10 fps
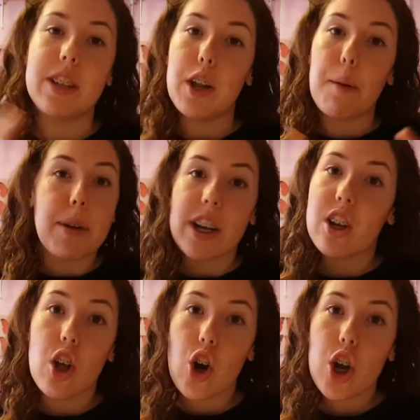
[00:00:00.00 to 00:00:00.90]
In no
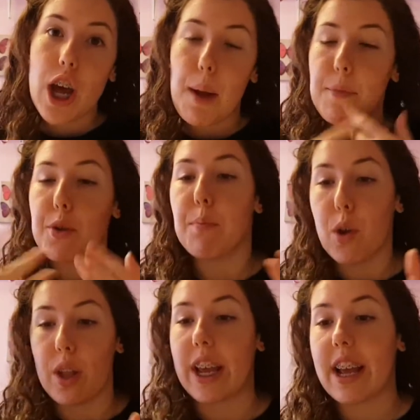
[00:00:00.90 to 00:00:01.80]
particular order, I'm just
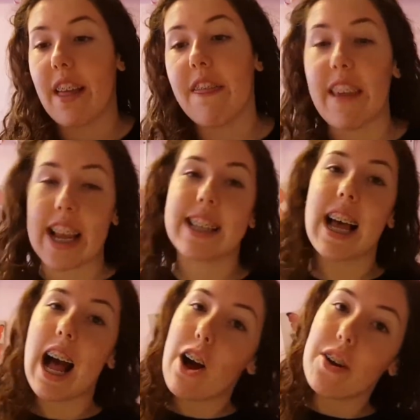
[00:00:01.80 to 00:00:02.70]
pulling things
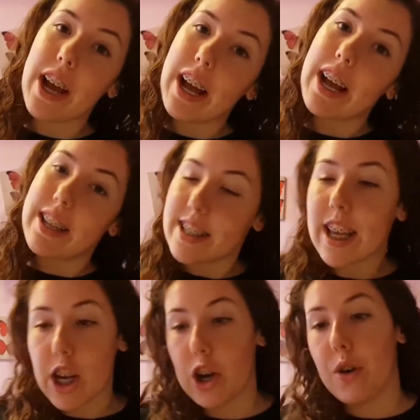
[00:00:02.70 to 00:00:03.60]
out as they
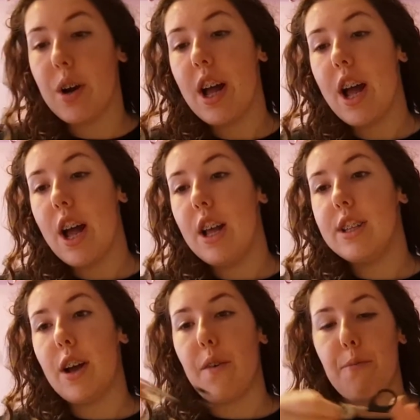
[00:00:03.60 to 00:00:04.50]
go.
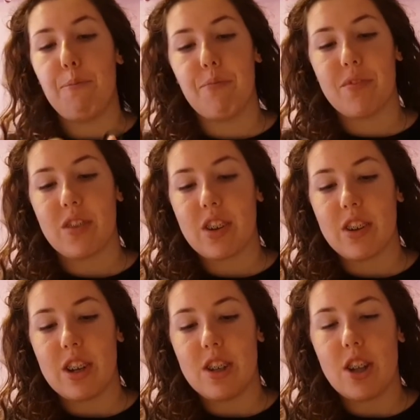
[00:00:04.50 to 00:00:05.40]
So,
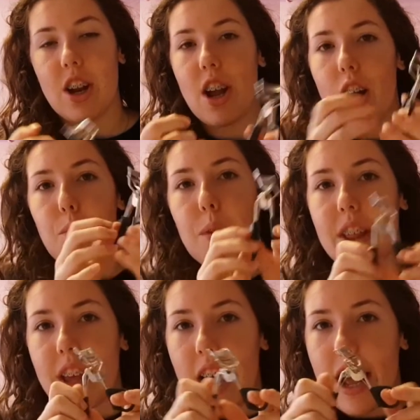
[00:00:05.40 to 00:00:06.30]
starting off
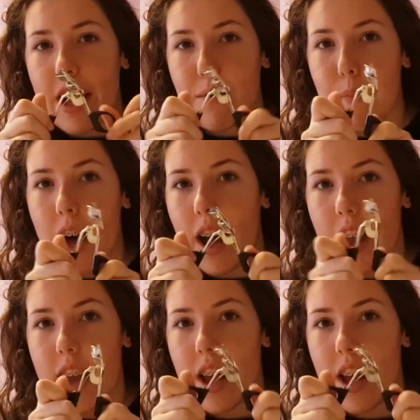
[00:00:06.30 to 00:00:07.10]
with, I have my